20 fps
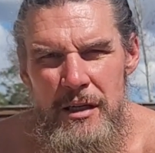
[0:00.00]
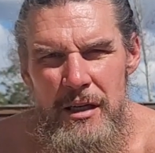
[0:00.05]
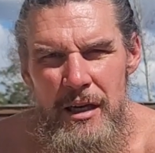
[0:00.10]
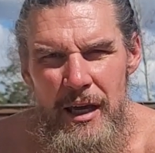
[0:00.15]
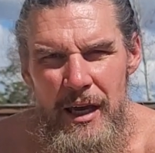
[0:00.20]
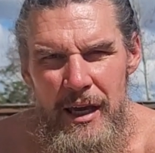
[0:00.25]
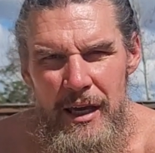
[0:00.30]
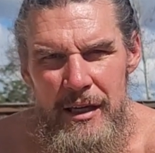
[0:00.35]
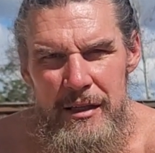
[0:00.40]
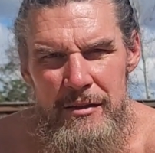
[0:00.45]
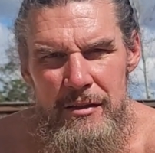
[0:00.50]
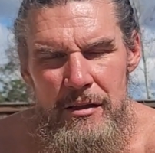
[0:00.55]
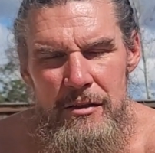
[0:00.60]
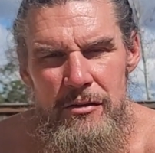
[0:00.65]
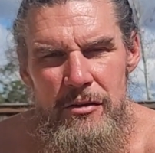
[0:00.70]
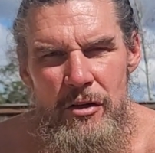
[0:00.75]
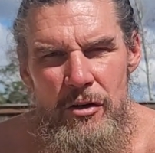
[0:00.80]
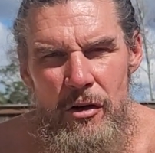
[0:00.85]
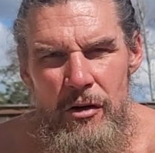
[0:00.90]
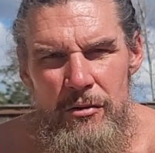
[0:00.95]
and,
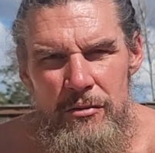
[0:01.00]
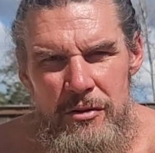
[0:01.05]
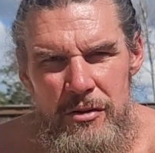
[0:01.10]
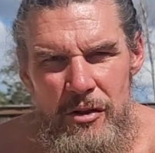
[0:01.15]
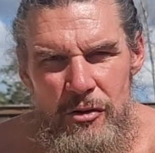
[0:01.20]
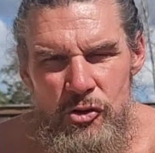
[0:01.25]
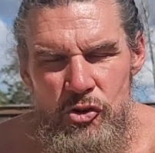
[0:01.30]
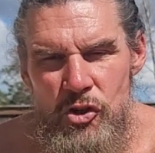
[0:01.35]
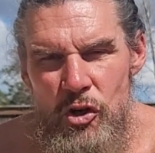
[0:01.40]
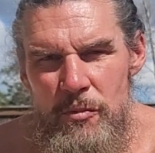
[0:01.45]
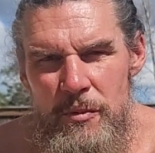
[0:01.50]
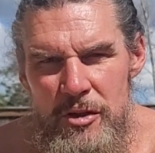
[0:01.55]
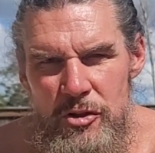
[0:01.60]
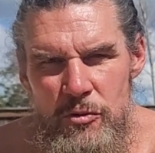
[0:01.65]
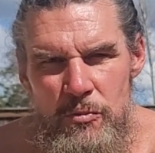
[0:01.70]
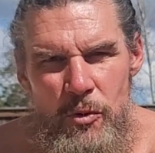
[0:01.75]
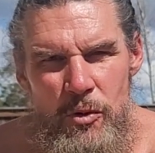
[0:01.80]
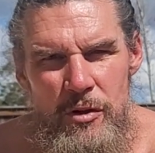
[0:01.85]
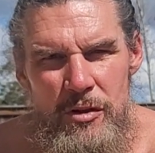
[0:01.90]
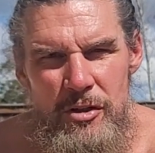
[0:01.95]
you know, there's so much
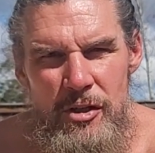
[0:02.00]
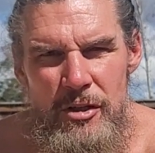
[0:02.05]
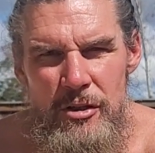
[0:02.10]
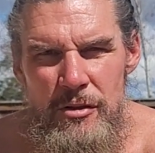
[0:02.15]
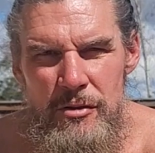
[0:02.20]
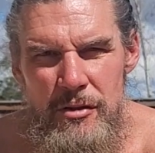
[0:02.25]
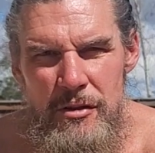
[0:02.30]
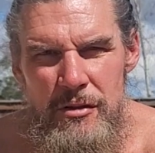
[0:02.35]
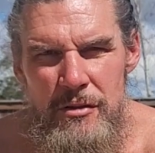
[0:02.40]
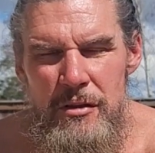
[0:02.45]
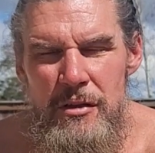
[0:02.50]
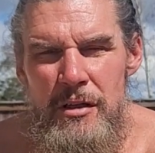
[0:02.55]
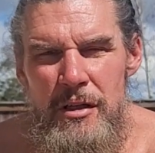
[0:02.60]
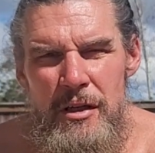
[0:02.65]
more to learn,